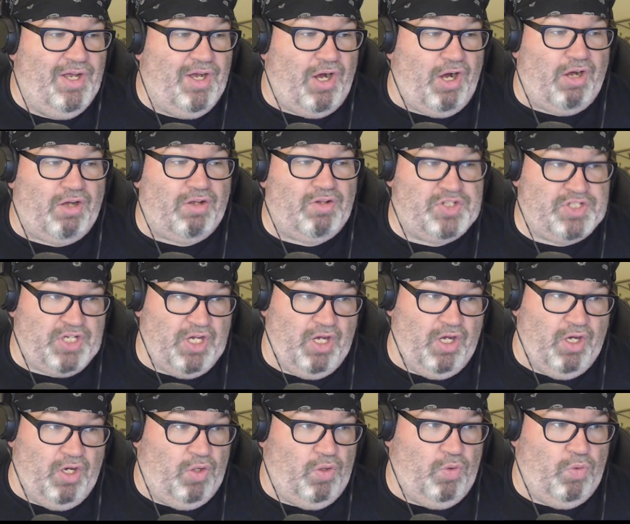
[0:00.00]

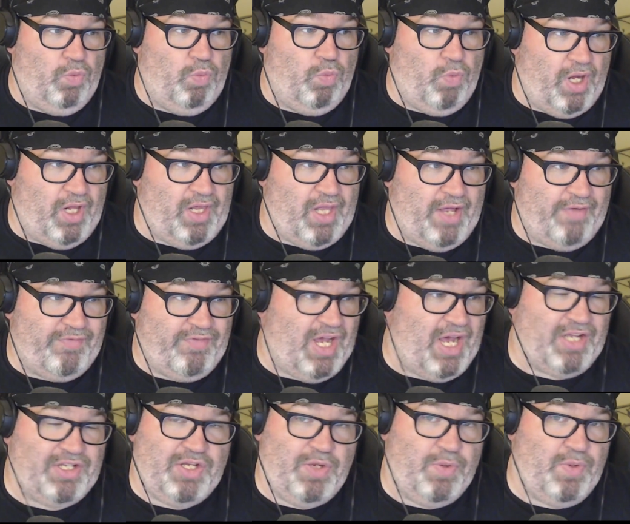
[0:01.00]
Also, while I've
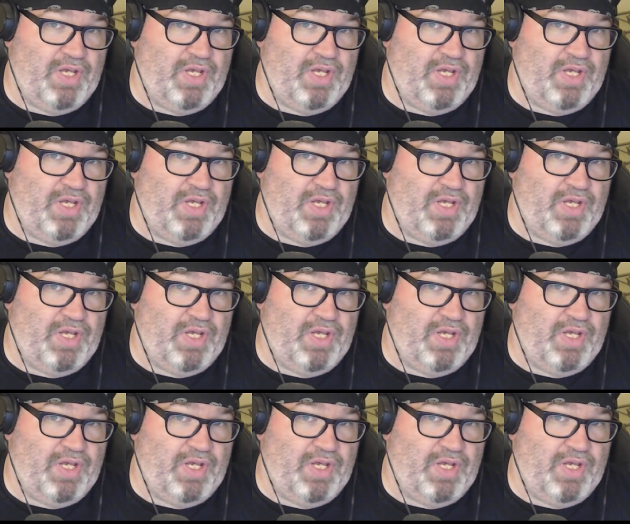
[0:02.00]
got you